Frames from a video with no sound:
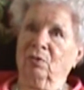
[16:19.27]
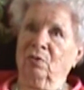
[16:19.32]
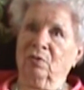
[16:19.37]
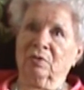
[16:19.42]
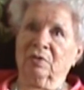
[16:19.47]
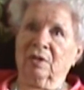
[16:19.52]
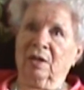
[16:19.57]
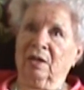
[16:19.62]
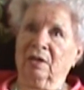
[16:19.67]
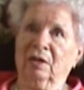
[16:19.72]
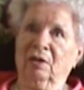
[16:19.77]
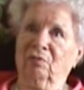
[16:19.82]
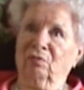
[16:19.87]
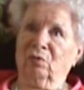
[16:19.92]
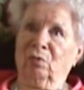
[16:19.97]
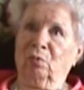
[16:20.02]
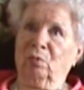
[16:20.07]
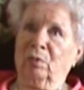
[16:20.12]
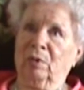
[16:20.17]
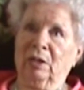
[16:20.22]
course, I
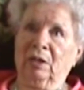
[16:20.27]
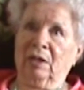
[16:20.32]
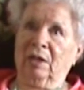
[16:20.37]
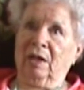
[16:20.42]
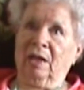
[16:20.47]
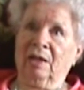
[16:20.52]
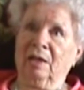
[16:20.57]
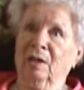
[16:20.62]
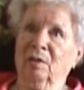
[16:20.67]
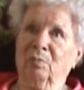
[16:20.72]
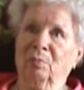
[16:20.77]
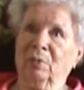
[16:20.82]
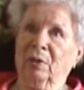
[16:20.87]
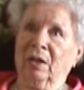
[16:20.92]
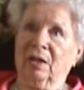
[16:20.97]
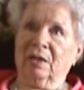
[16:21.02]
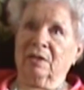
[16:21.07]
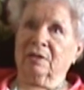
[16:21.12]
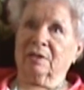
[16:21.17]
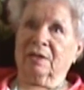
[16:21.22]
never went any
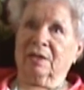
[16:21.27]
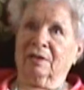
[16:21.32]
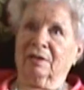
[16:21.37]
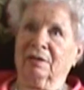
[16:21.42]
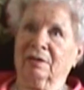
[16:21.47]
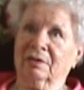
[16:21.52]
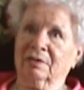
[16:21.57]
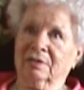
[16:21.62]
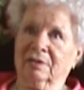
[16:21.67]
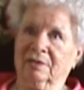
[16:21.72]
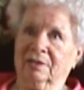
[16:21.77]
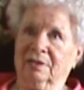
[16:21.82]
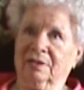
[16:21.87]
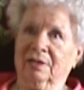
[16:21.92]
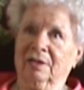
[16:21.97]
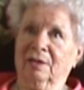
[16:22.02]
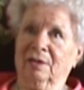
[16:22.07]
place unless